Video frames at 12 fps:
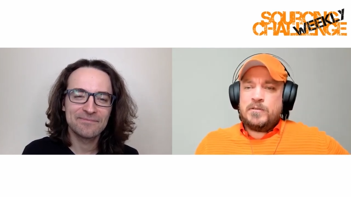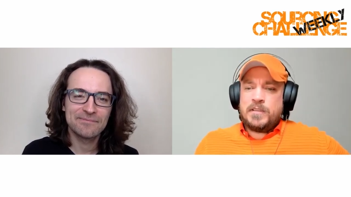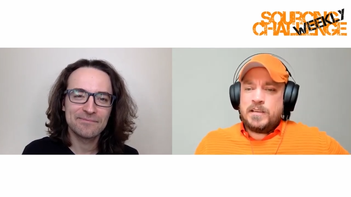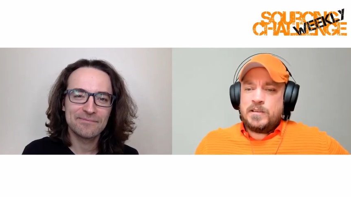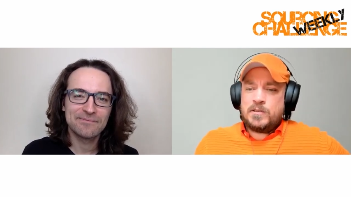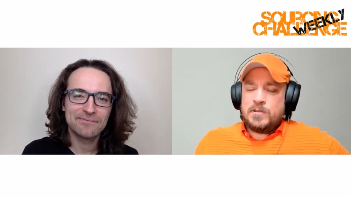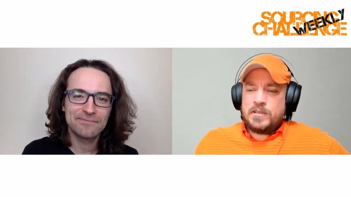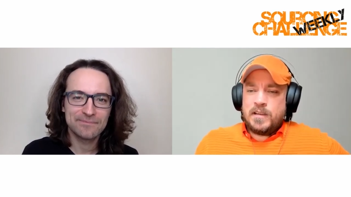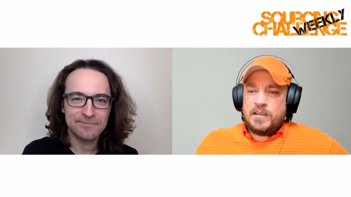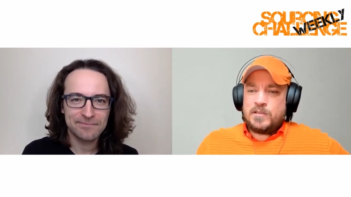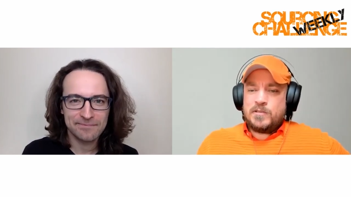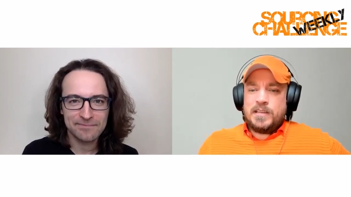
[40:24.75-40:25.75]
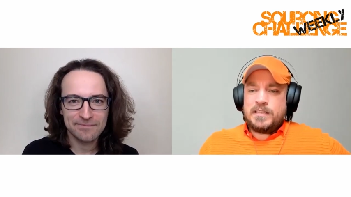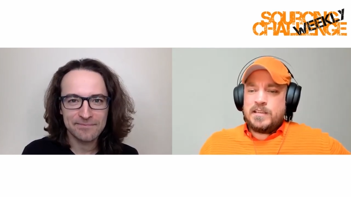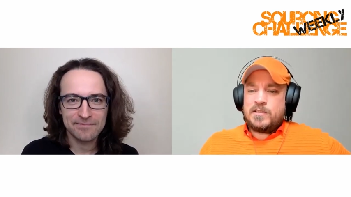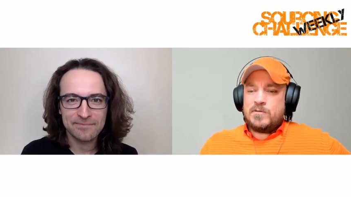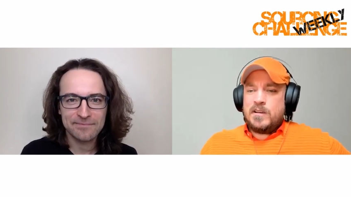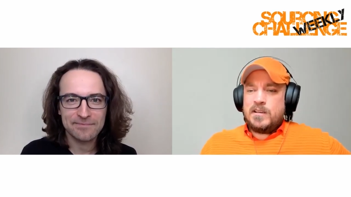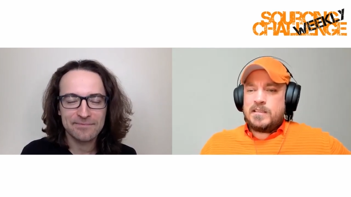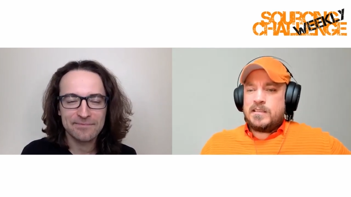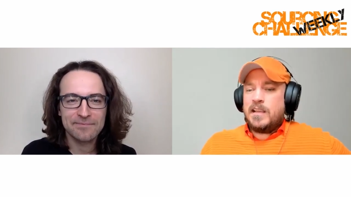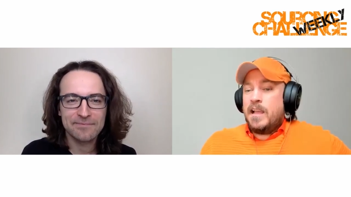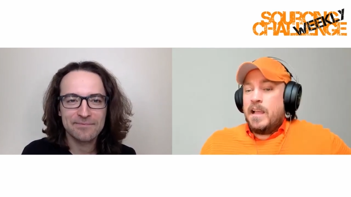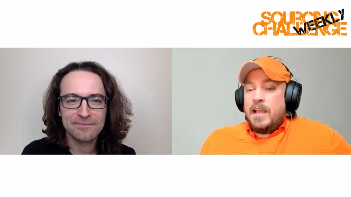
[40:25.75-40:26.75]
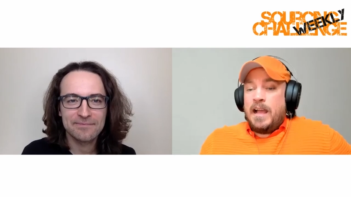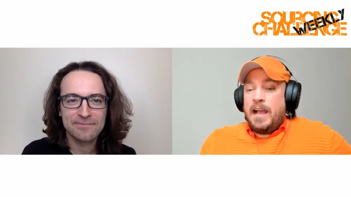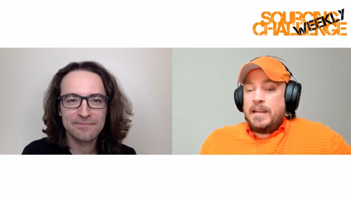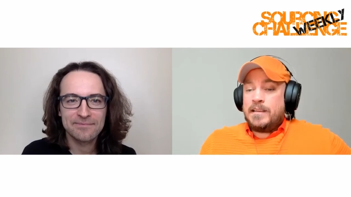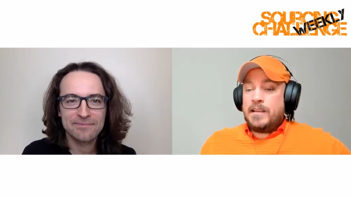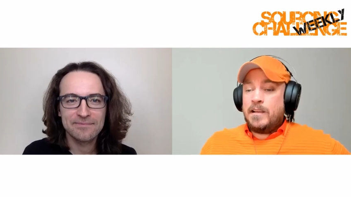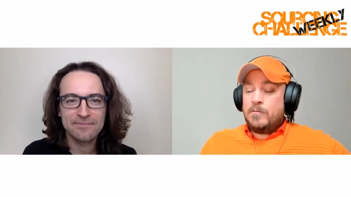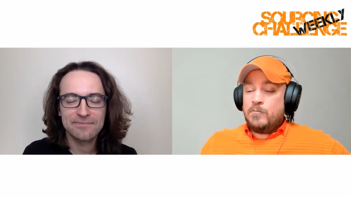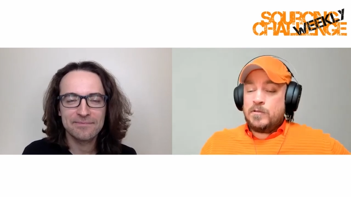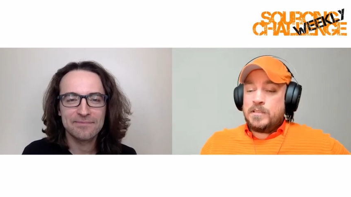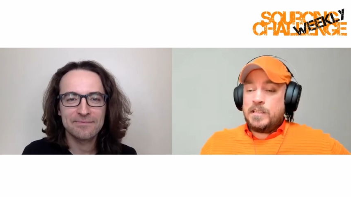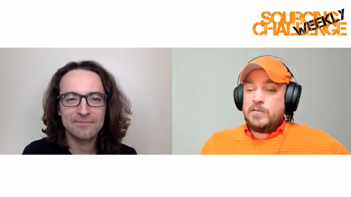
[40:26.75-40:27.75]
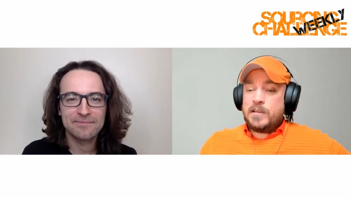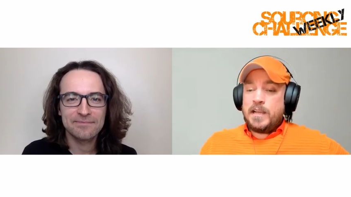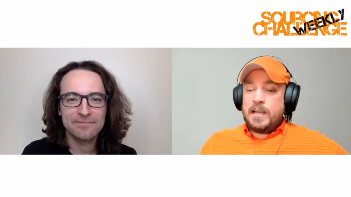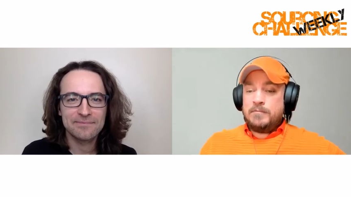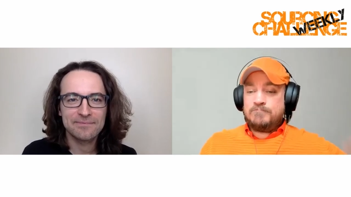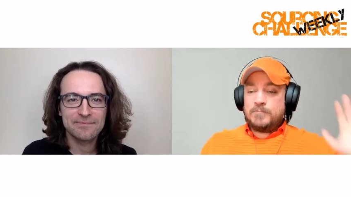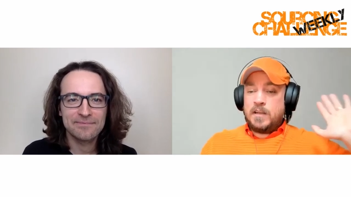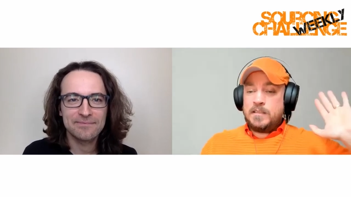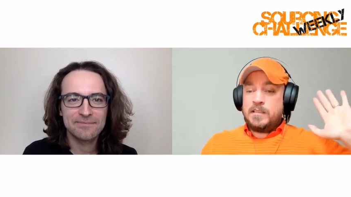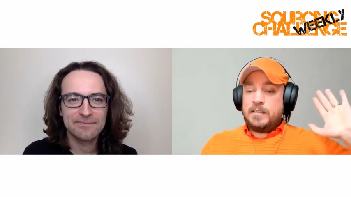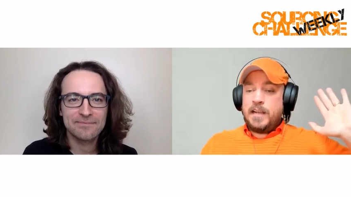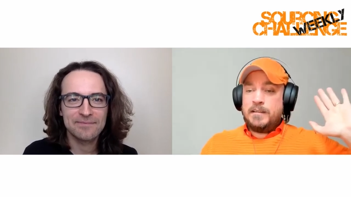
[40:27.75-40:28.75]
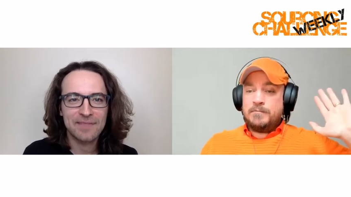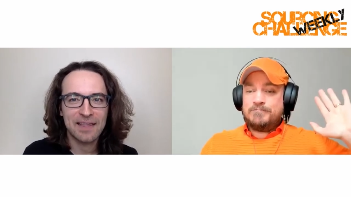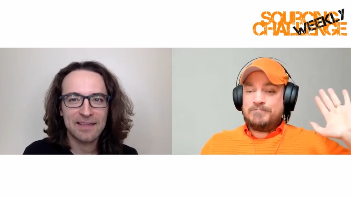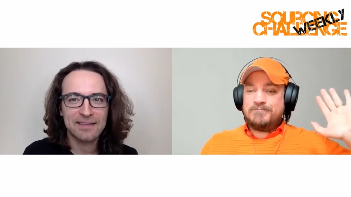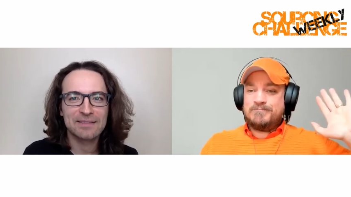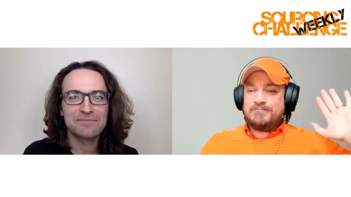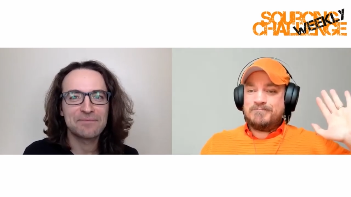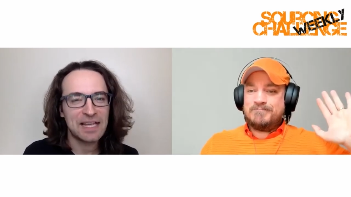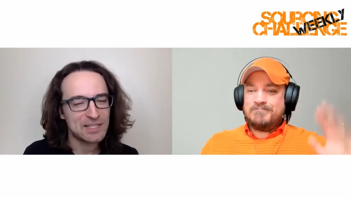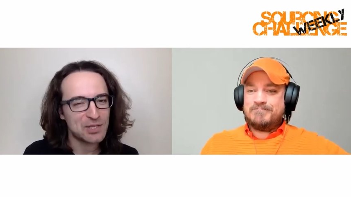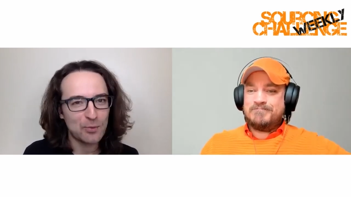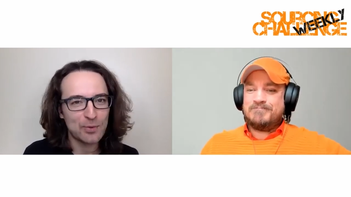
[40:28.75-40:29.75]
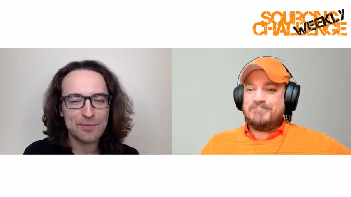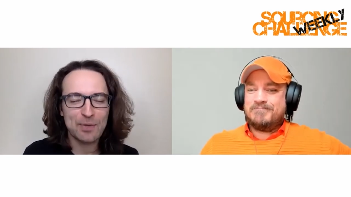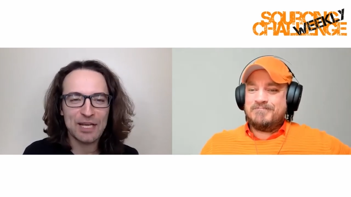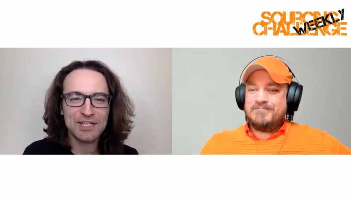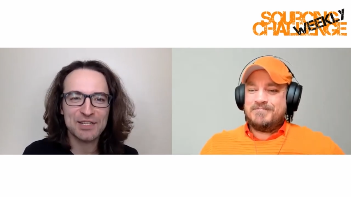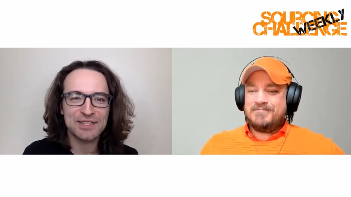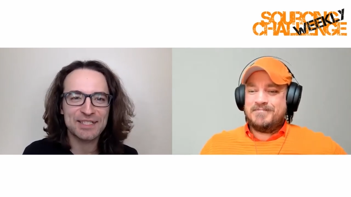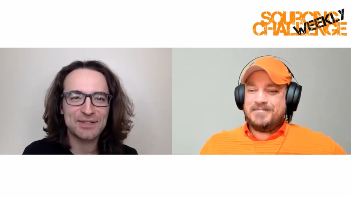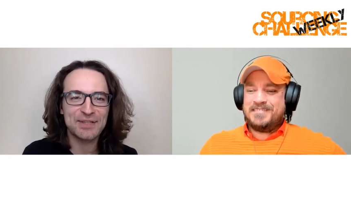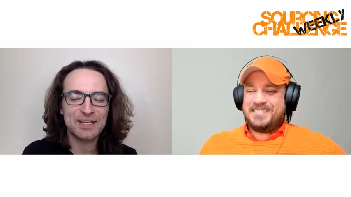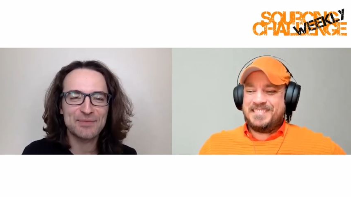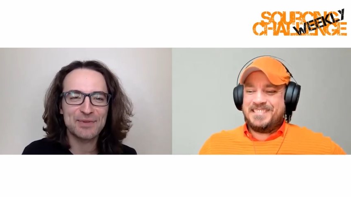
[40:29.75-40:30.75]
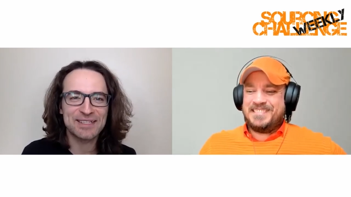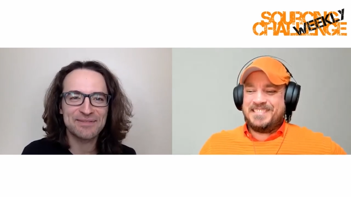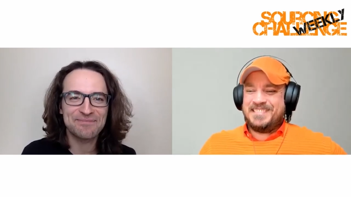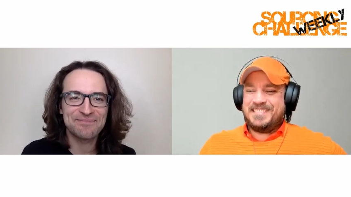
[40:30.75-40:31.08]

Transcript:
Speaker 1: think should uh, should listen to us, and uh, we'll see you again. Until then, it's always a pleasure.
Speaker 2: See you next week.